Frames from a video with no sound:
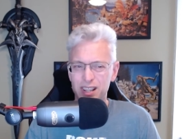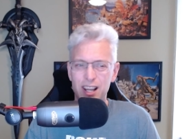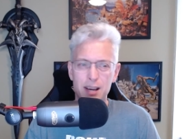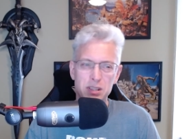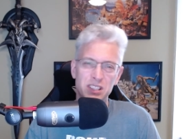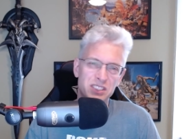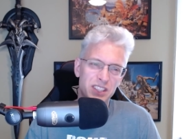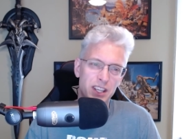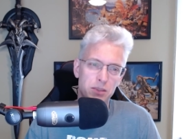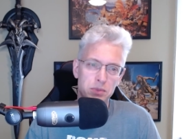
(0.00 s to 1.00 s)
the lobby looks
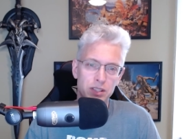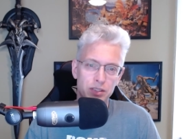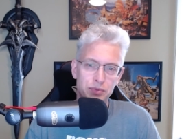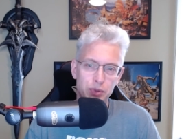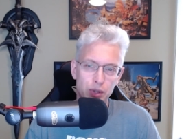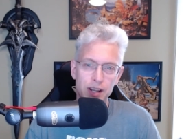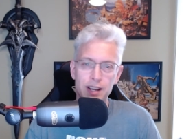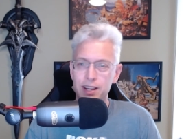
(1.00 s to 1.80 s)
like it'd be good for.